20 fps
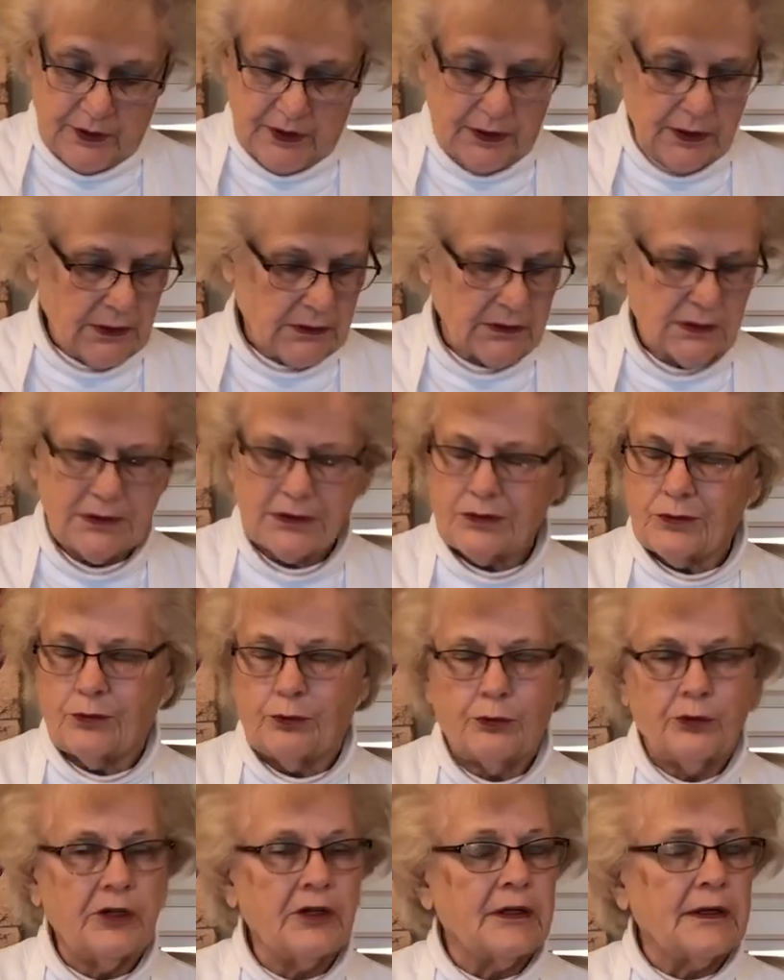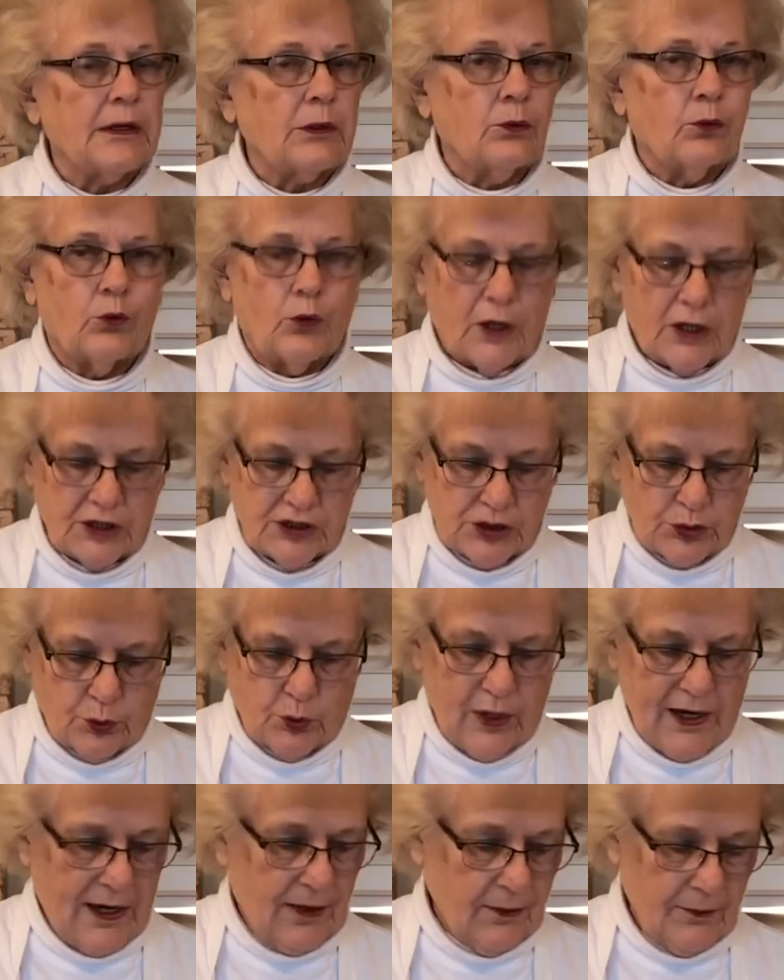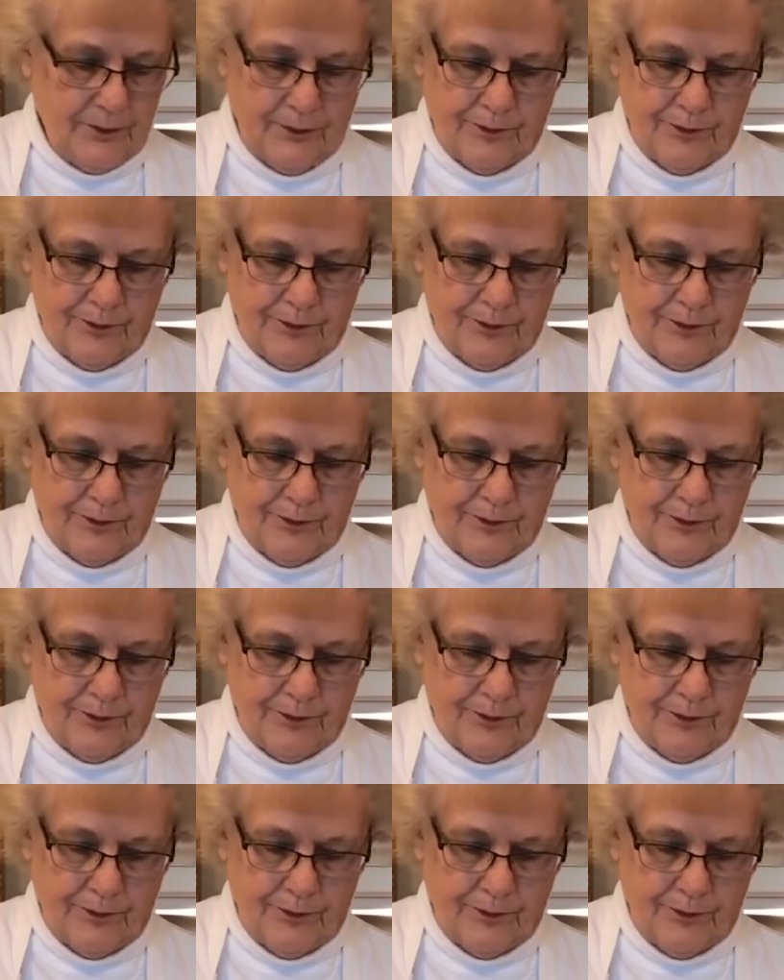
It really works well.